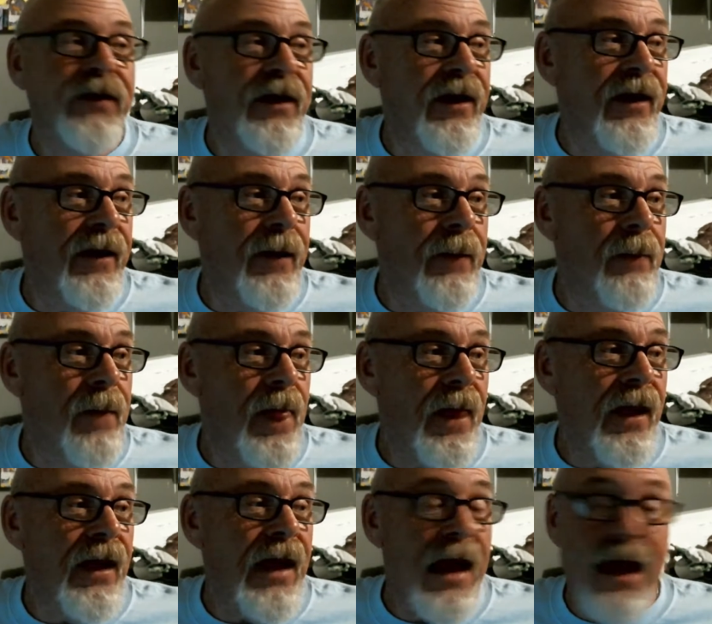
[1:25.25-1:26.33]

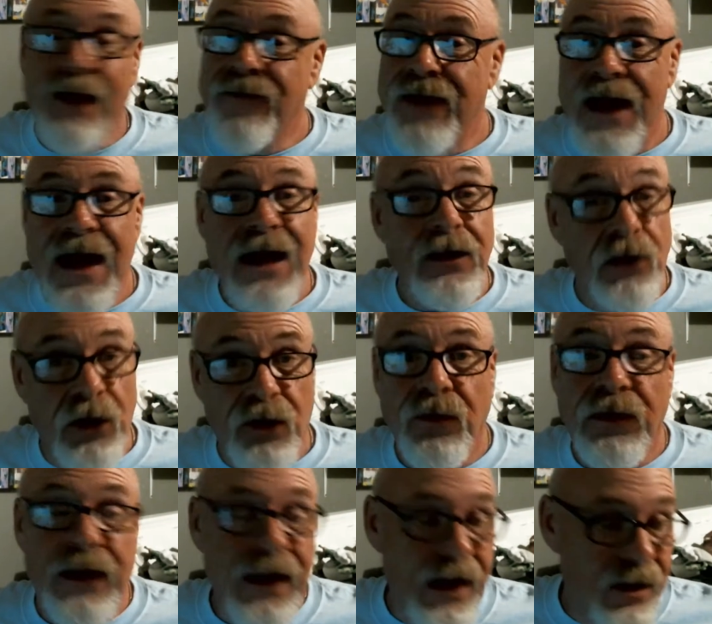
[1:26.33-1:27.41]
I've got
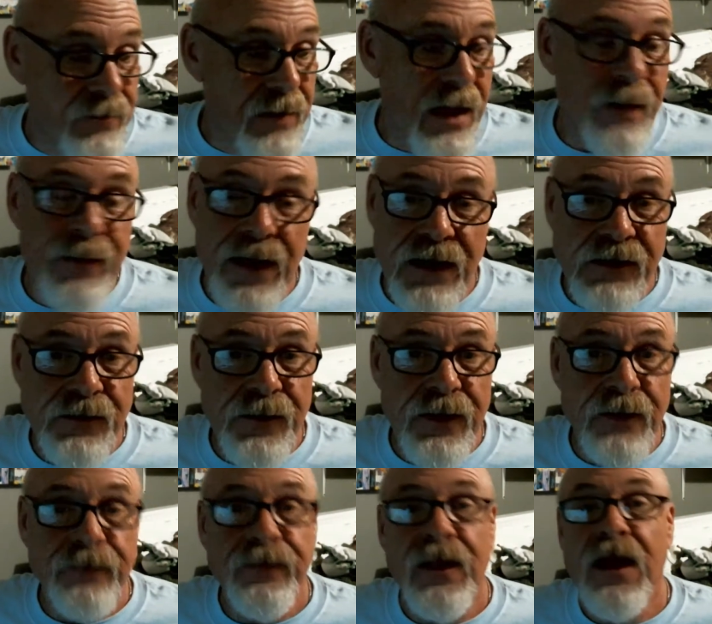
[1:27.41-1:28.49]
literally in my
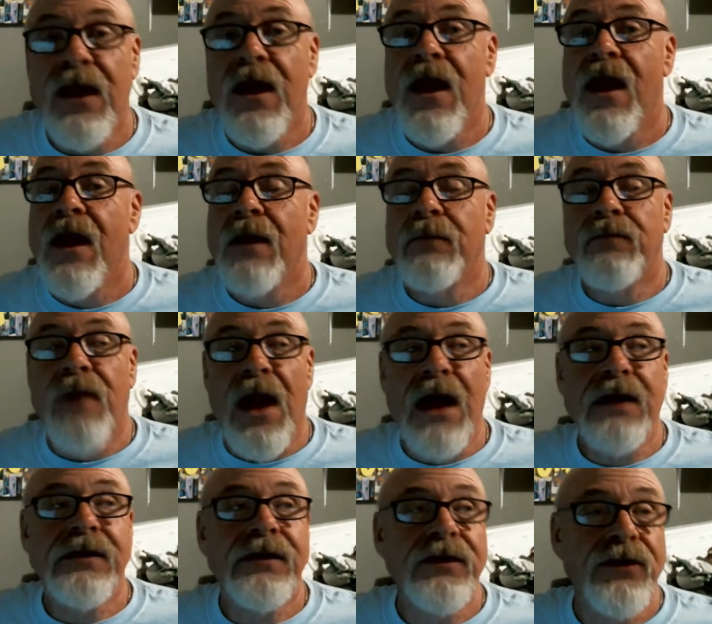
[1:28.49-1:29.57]
basement
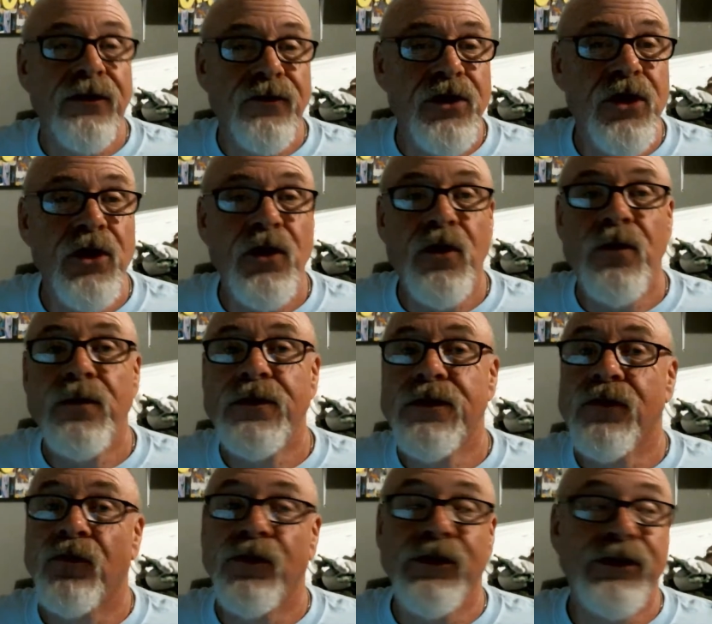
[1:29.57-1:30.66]
boxes of
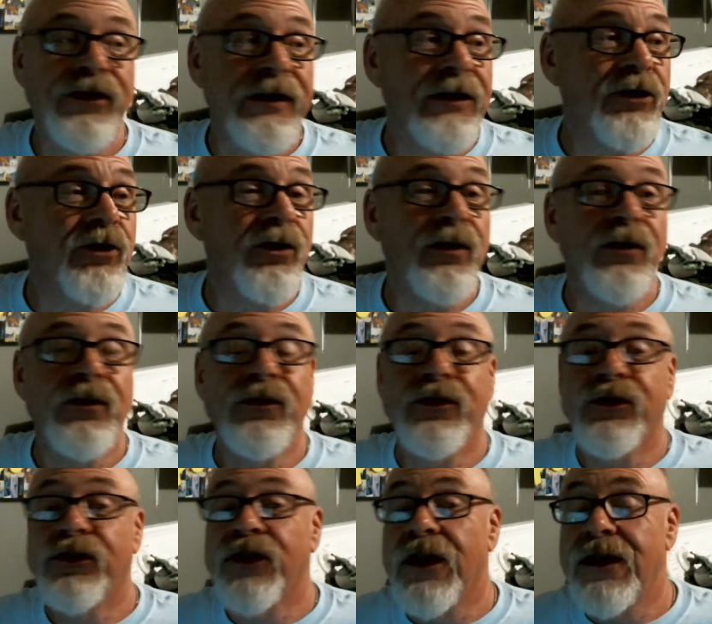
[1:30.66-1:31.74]
tubes,
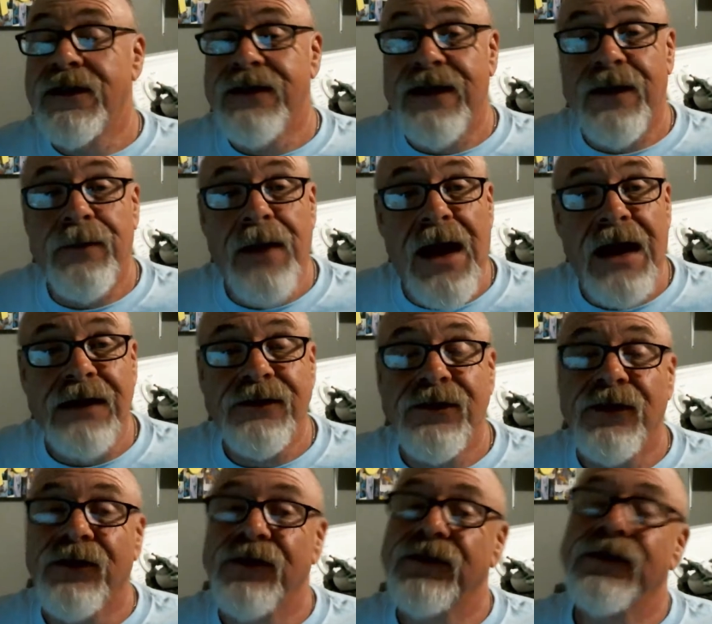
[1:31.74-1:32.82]
resistors, tons of
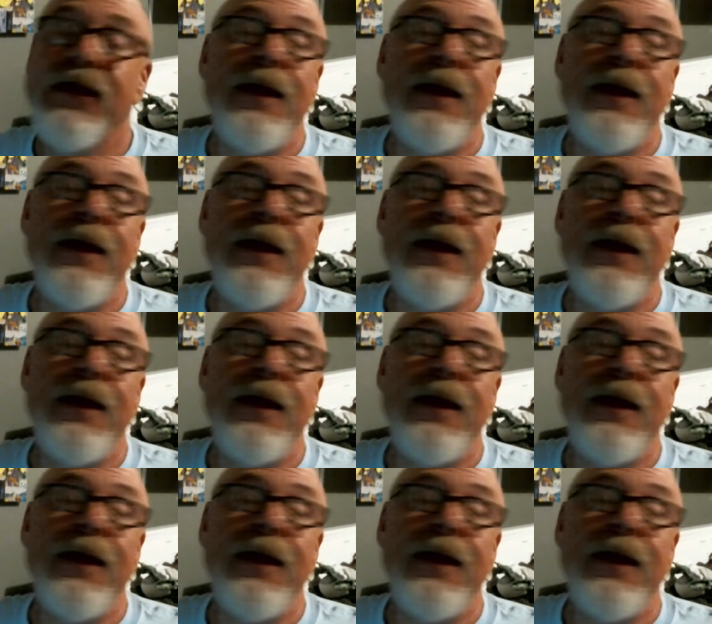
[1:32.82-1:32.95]
capacitors,